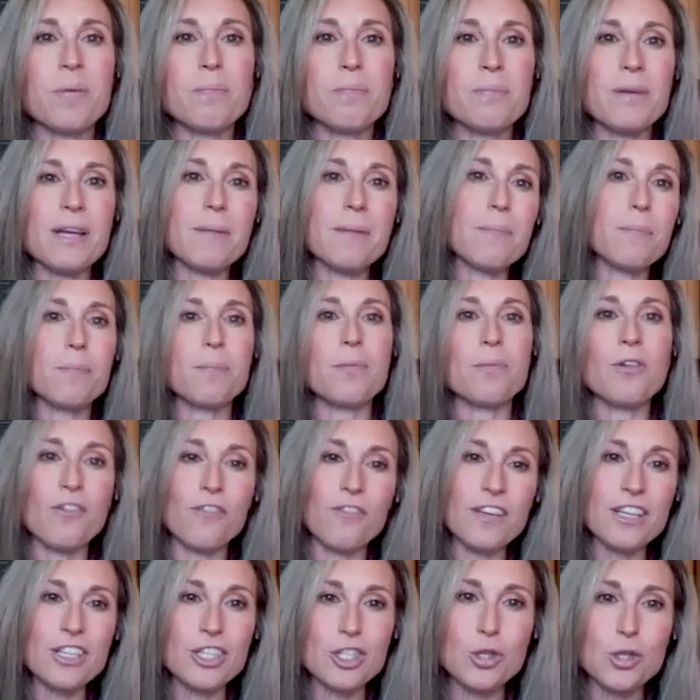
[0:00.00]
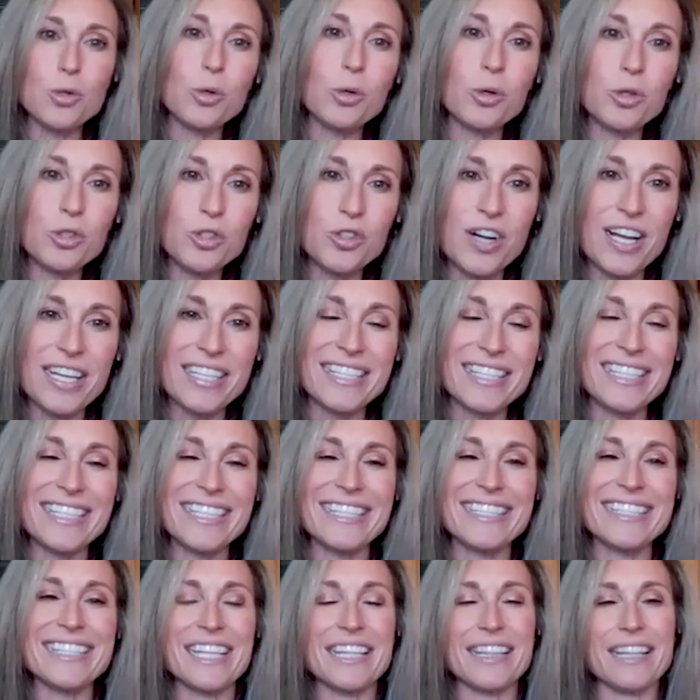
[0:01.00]
big poofy tulle
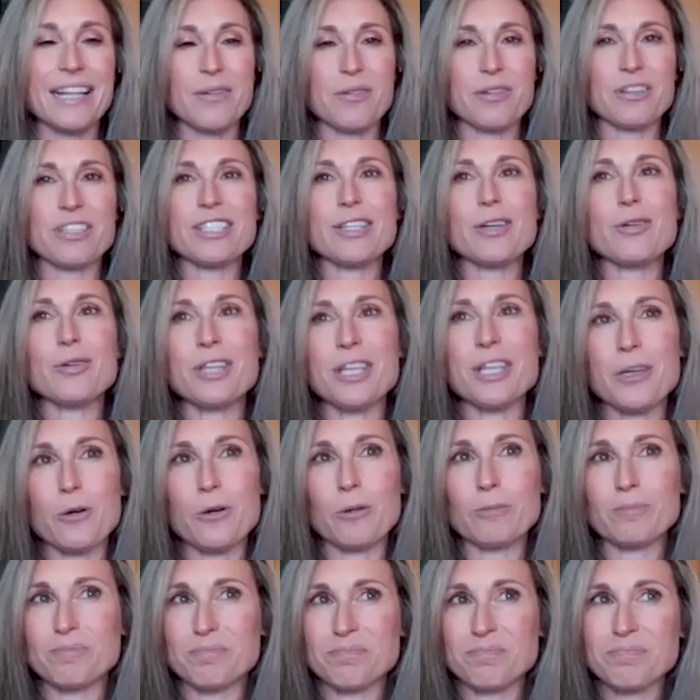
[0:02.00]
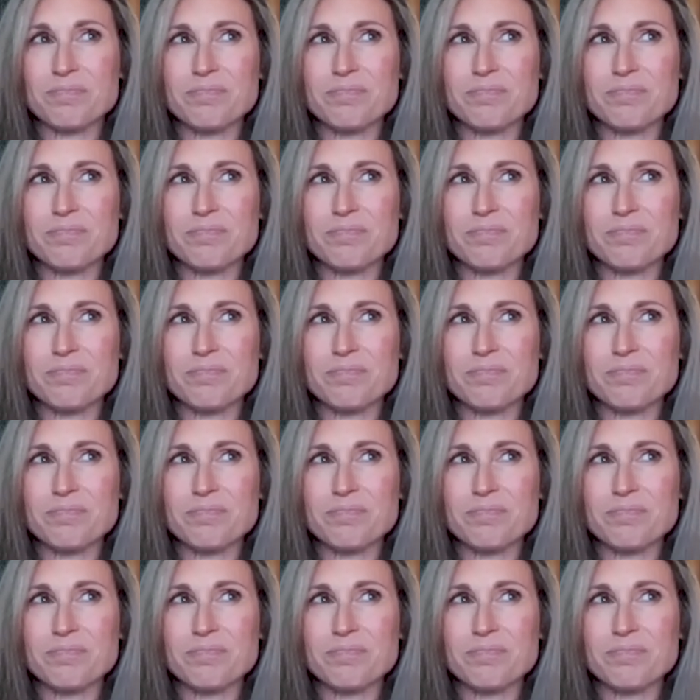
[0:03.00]
dresses, and they were so cute.